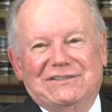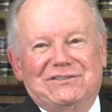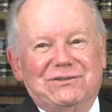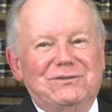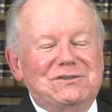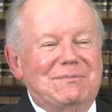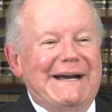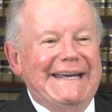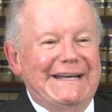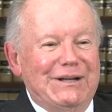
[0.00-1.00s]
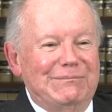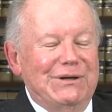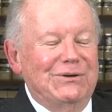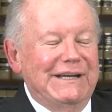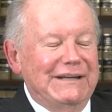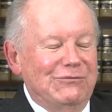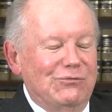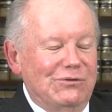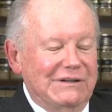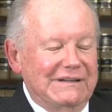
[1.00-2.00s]
as soon as my elbow hit
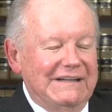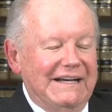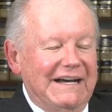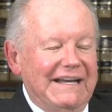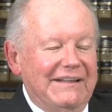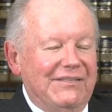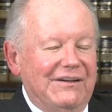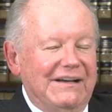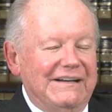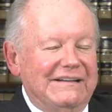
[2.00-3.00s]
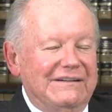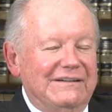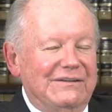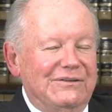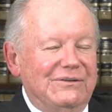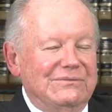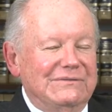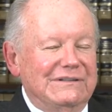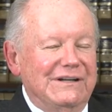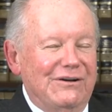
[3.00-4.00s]
wood, I thought, oh
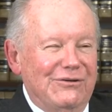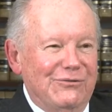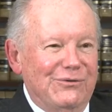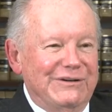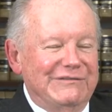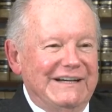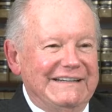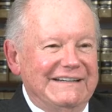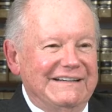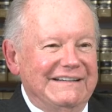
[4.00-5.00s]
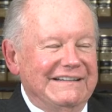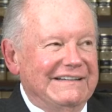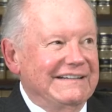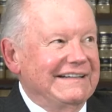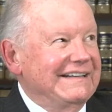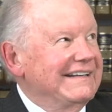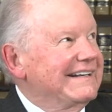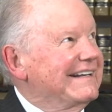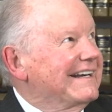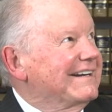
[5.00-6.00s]
no, what have I done?
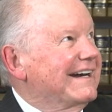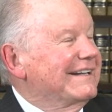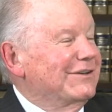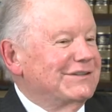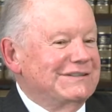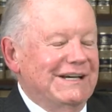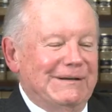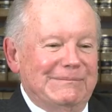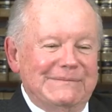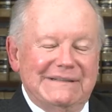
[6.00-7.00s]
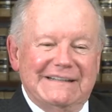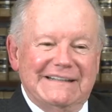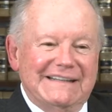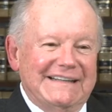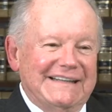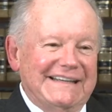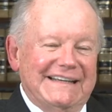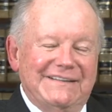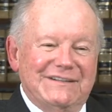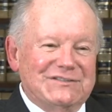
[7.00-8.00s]
And I looked up,
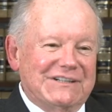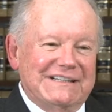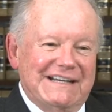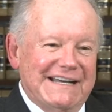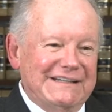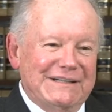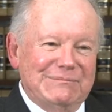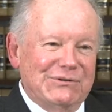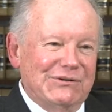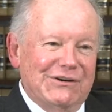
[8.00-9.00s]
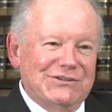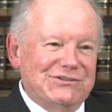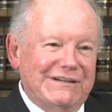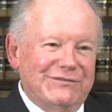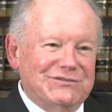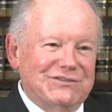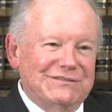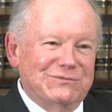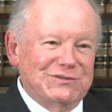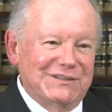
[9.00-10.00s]
and this kindly Bernard
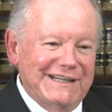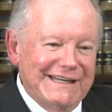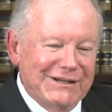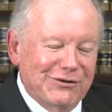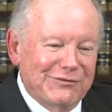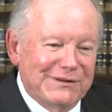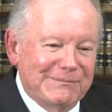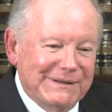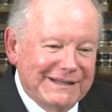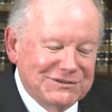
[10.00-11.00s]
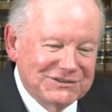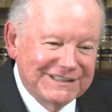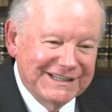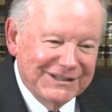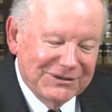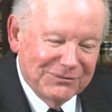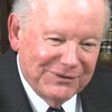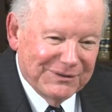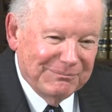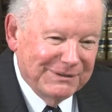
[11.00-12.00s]
Jefferson was leaning over the bench
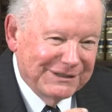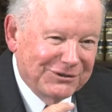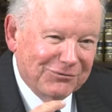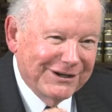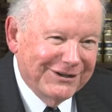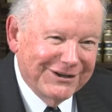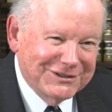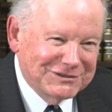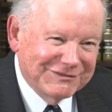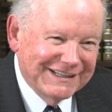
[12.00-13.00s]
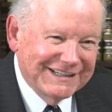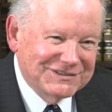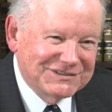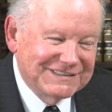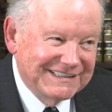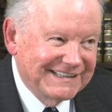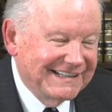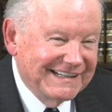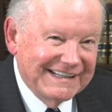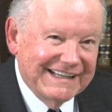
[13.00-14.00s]
with a big grin on his face.
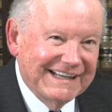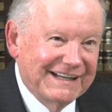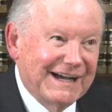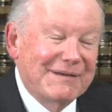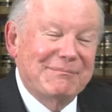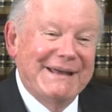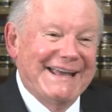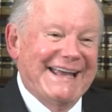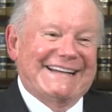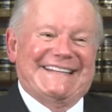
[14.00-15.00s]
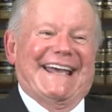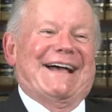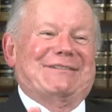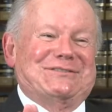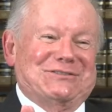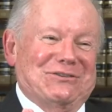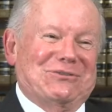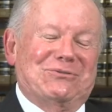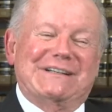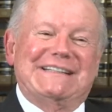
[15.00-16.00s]
And I backed out so
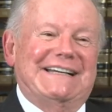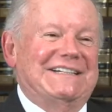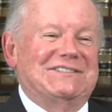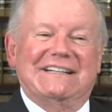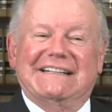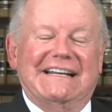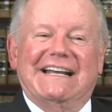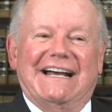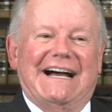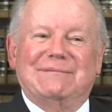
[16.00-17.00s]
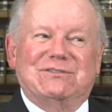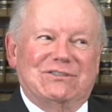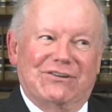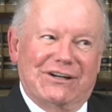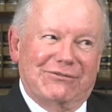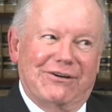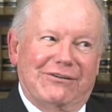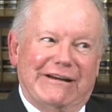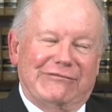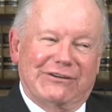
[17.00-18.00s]
quickly, I said, I'm sorry, Your
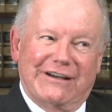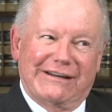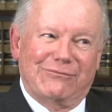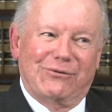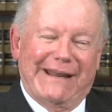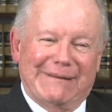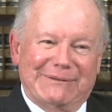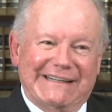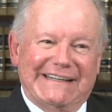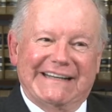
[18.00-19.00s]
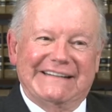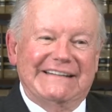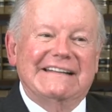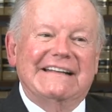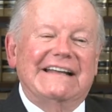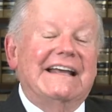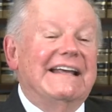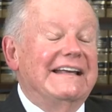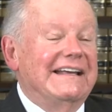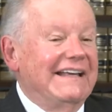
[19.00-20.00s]
Honor, I forgot it won't happen again
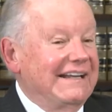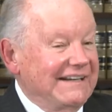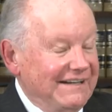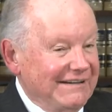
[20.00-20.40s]
and it